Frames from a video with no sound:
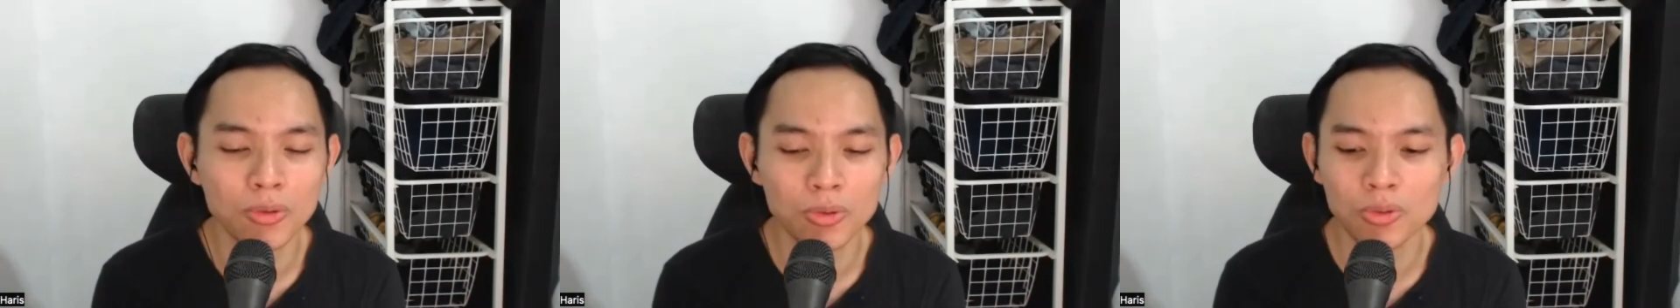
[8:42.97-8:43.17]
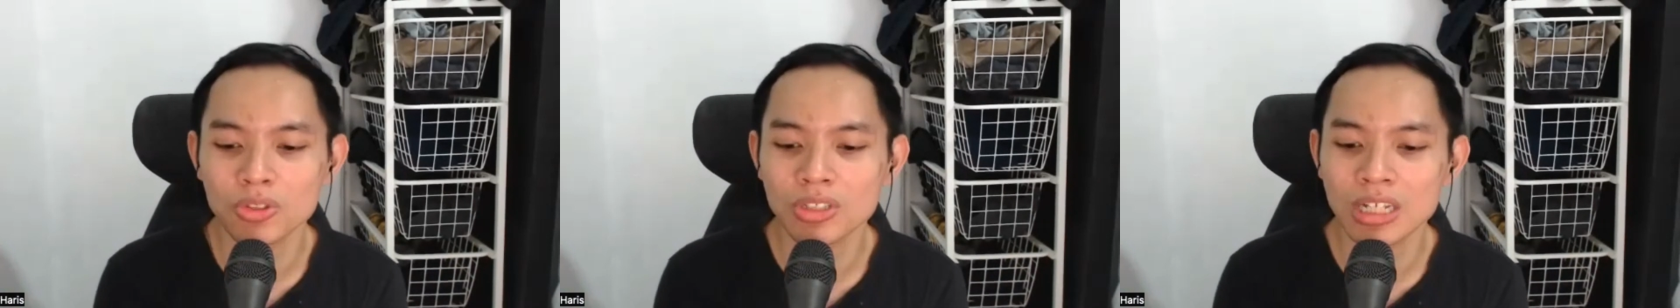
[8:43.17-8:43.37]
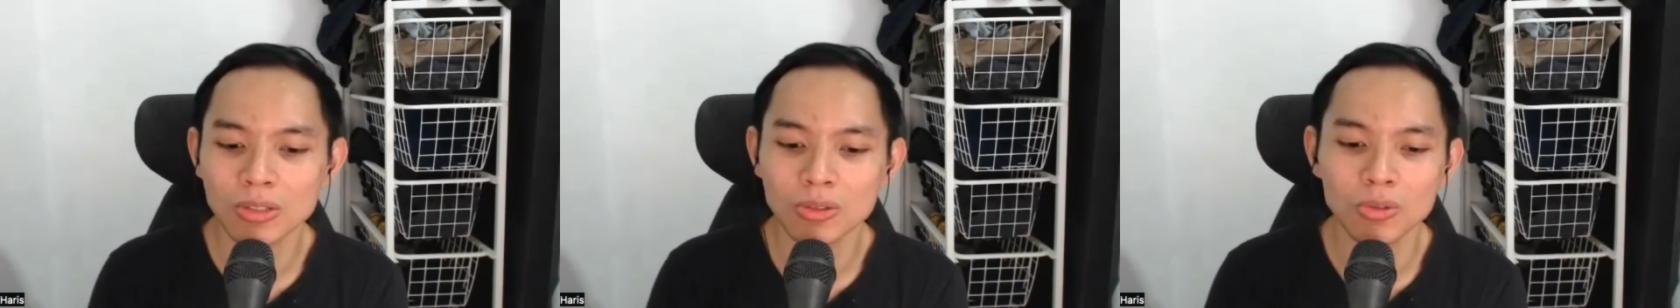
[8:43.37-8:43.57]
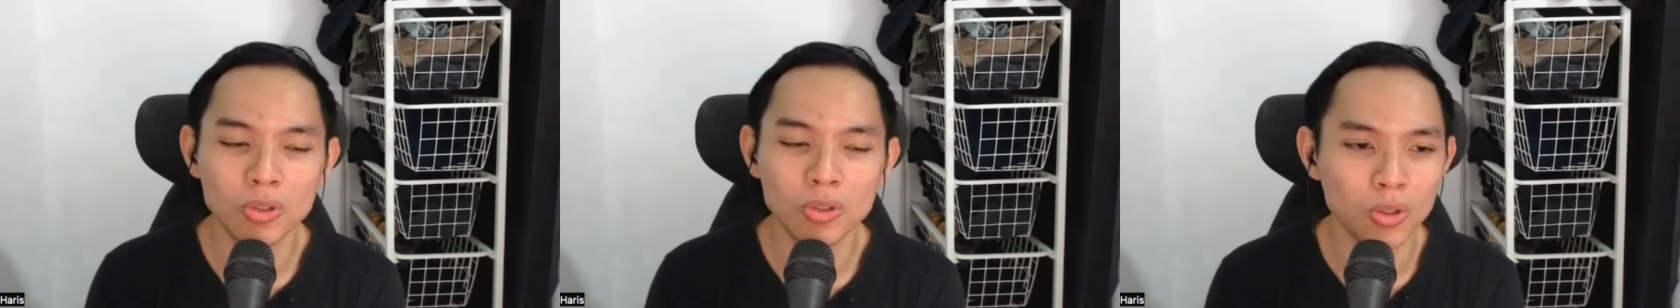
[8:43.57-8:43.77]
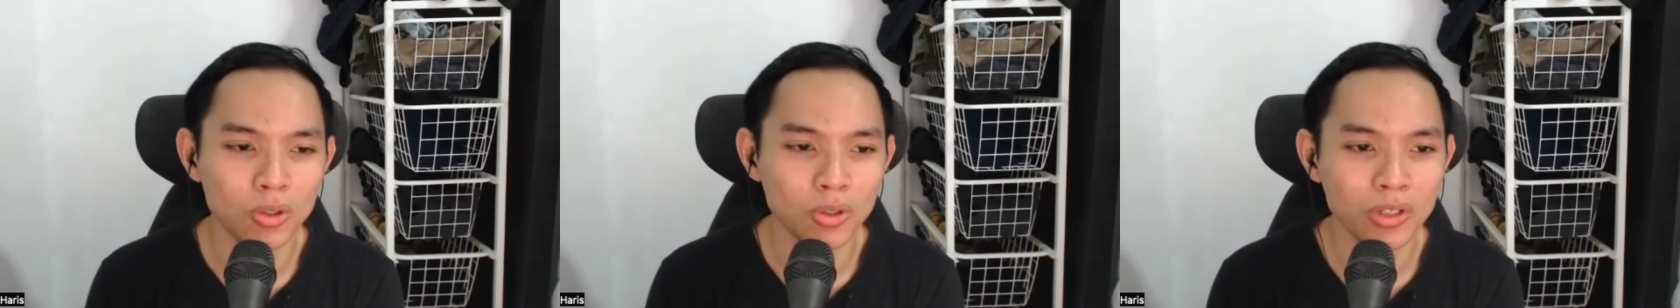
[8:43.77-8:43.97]
who knows how to
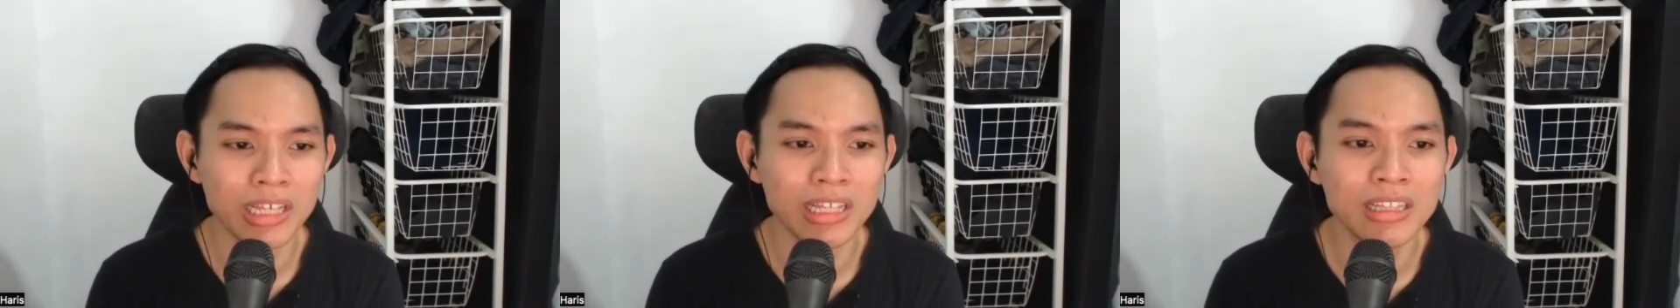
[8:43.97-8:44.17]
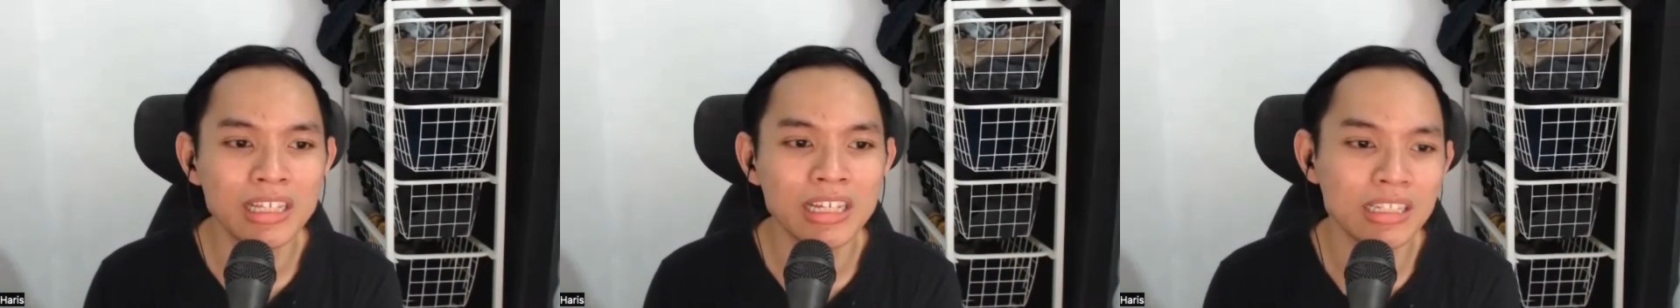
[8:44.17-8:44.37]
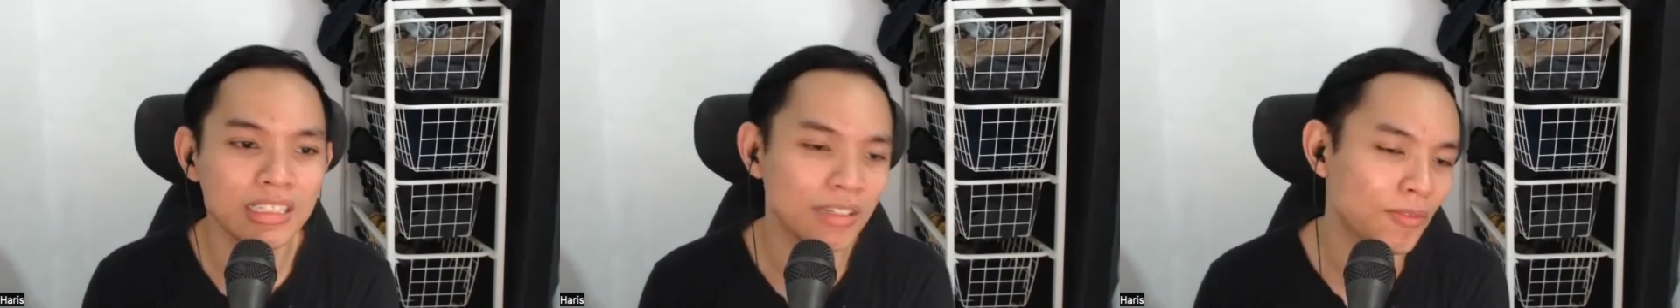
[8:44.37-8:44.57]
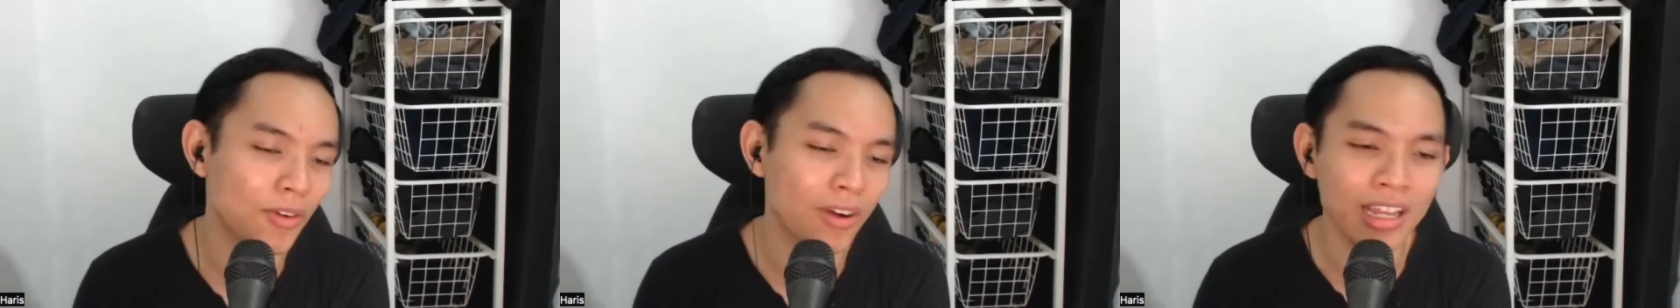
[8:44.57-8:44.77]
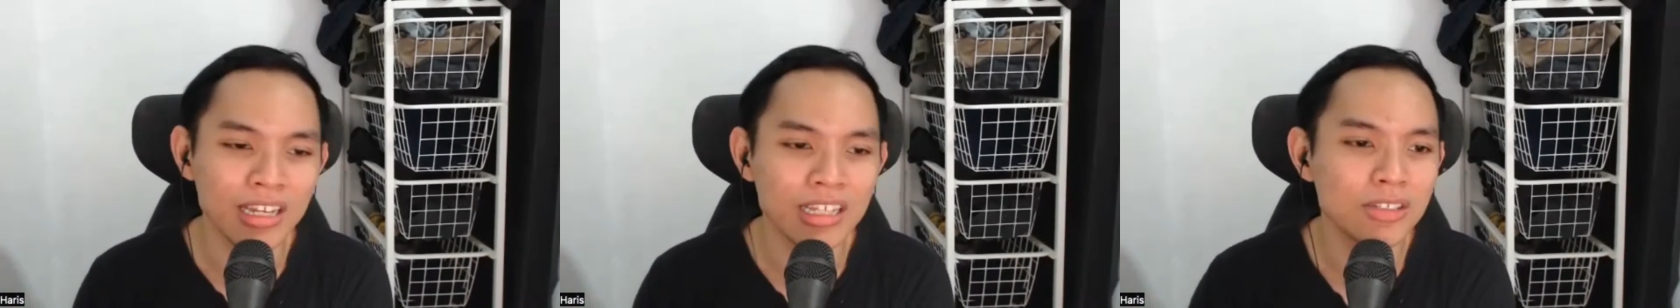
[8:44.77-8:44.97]
code, you can teach
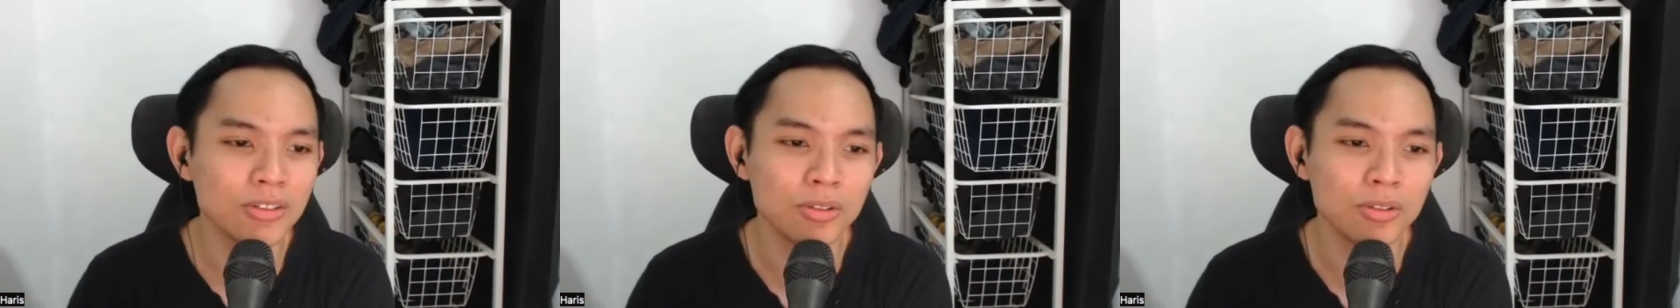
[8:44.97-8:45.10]
for at least,